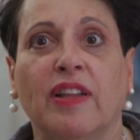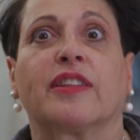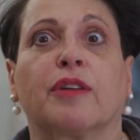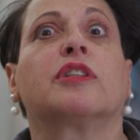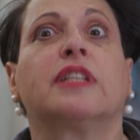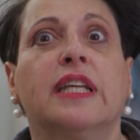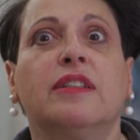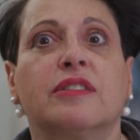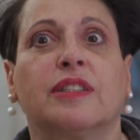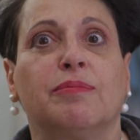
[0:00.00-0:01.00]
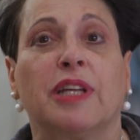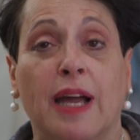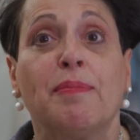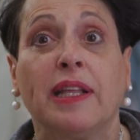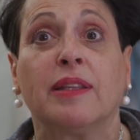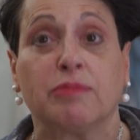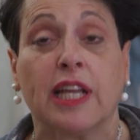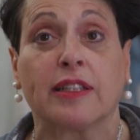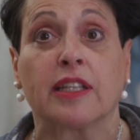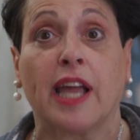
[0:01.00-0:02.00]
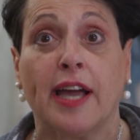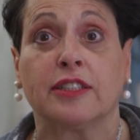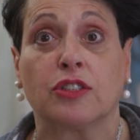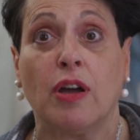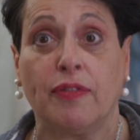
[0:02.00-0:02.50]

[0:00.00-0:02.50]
like there were needles in me. I made them take the cast